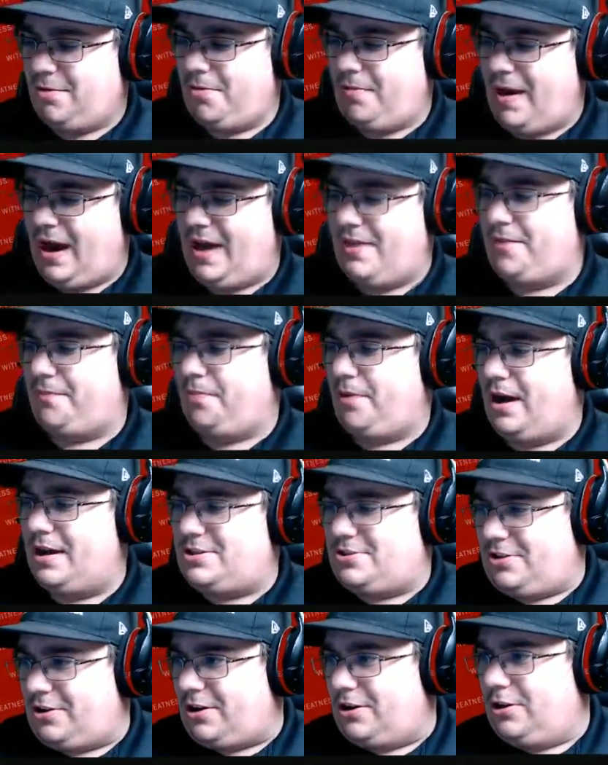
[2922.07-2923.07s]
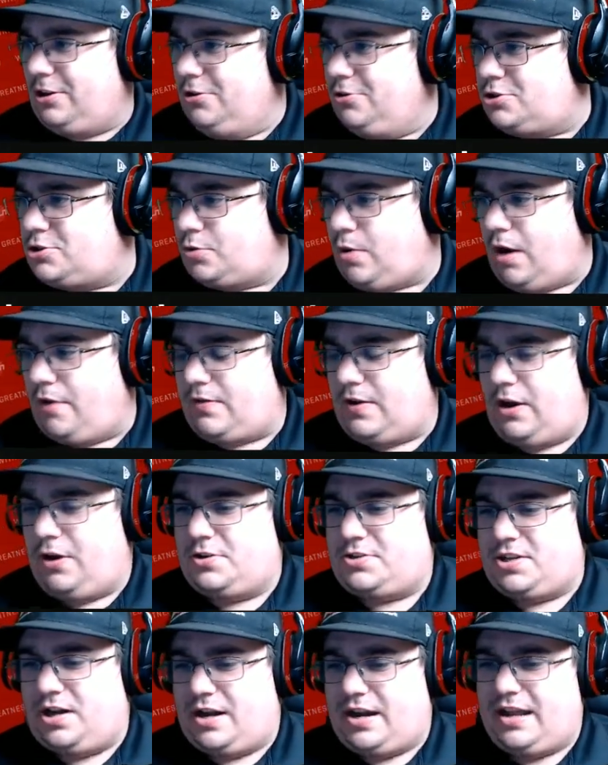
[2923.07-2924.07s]
behind the play. So they're going to lose 12
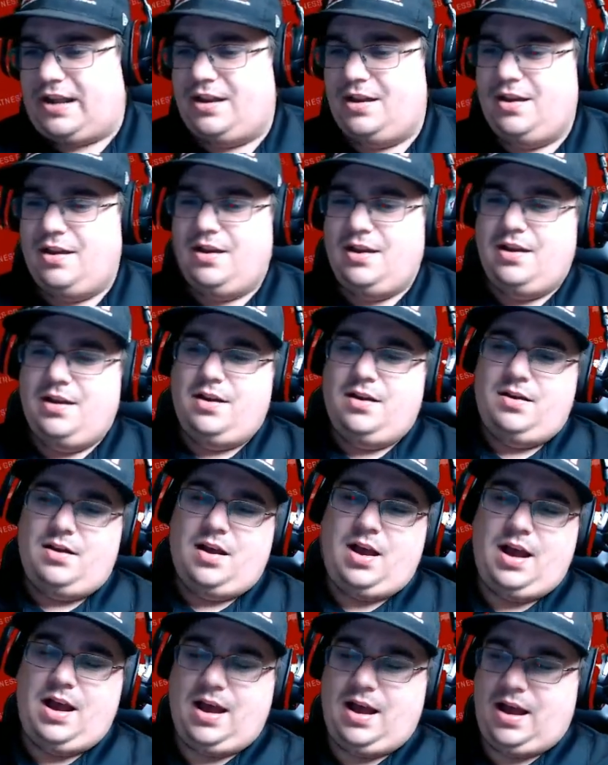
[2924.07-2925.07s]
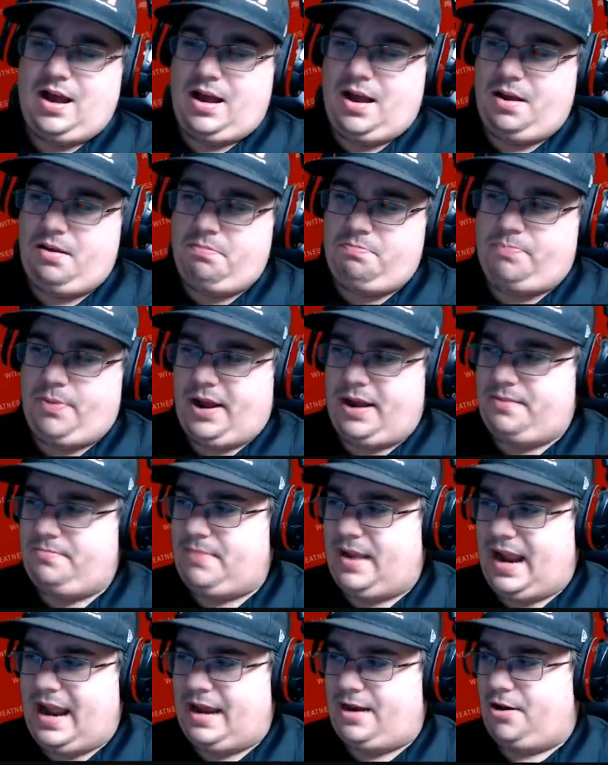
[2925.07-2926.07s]
yards on it. But
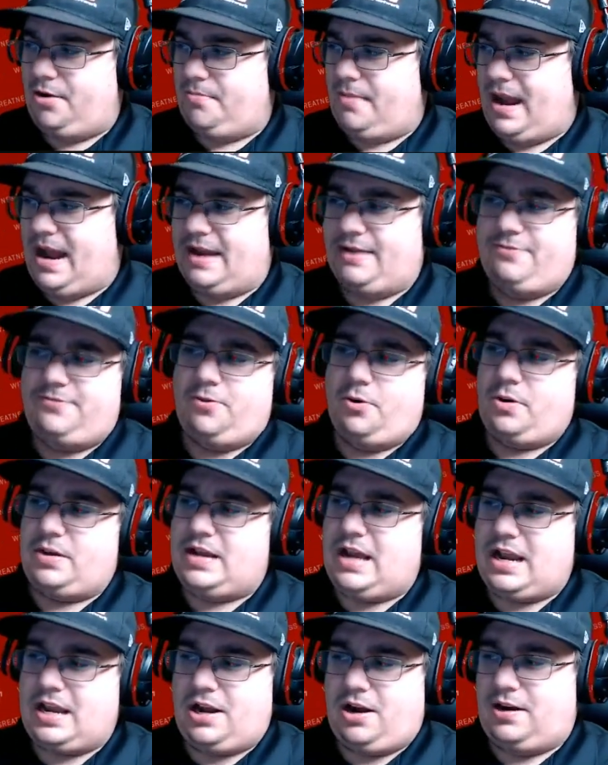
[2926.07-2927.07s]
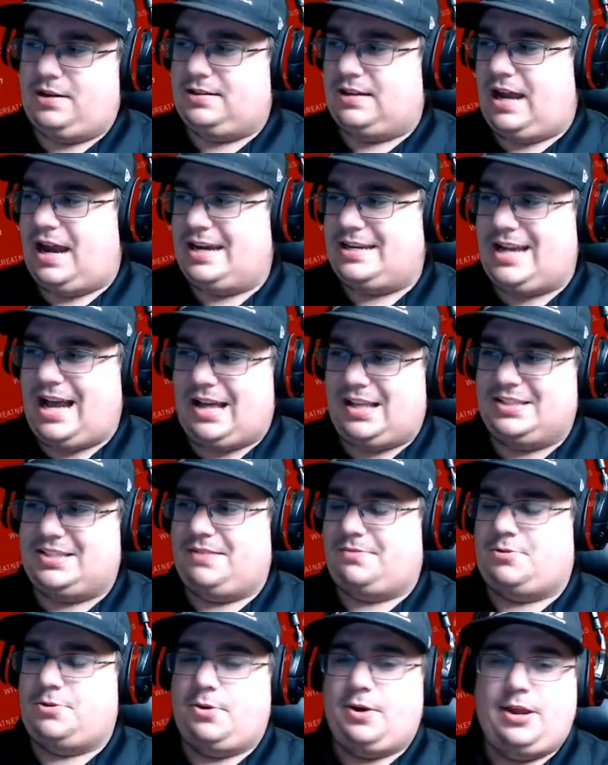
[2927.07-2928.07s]
man, oh man, 48-yard line. Dallas
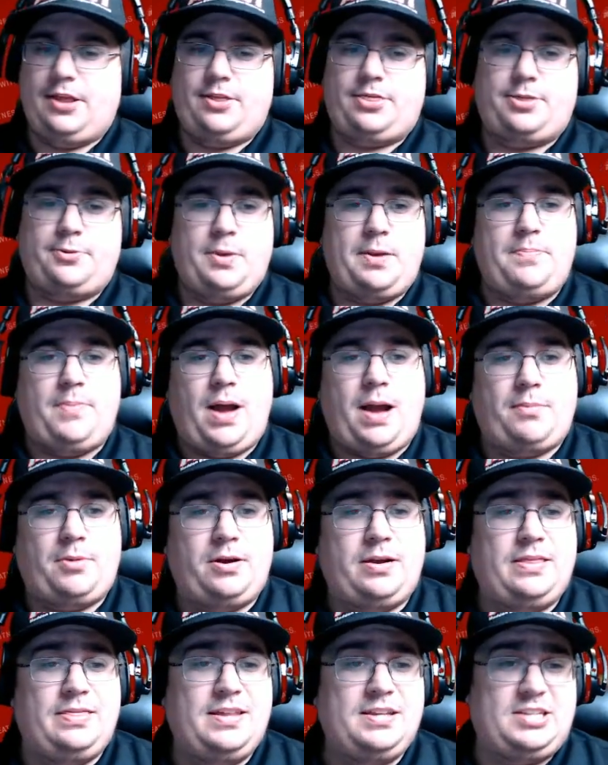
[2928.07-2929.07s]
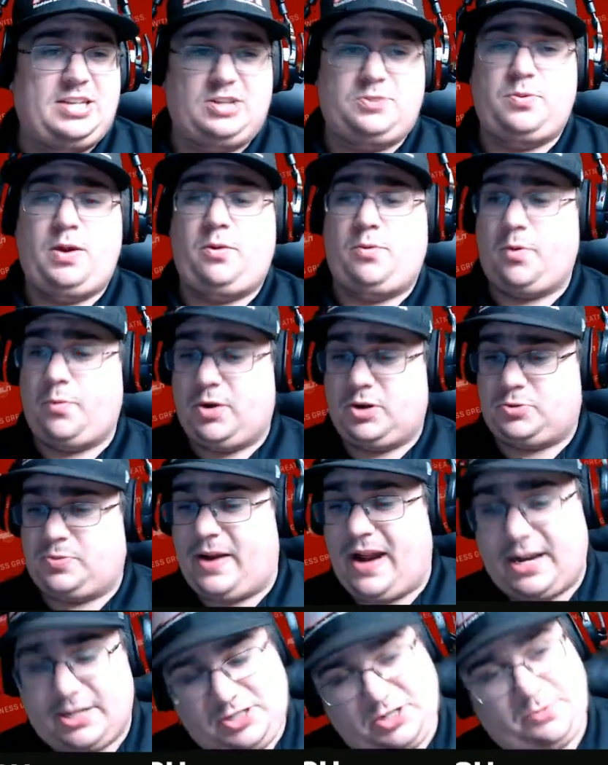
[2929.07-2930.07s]
up 20-3, Bomber. And this is where we wish we
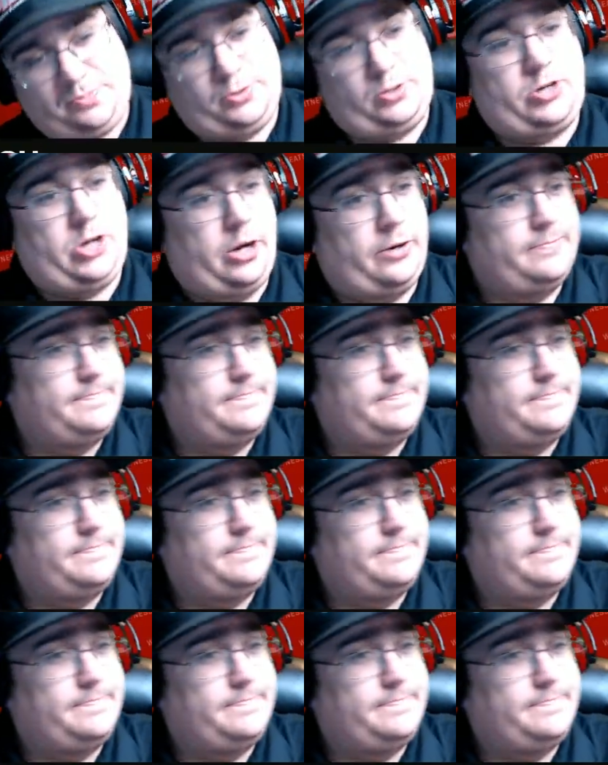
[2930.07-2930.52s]
had a super show.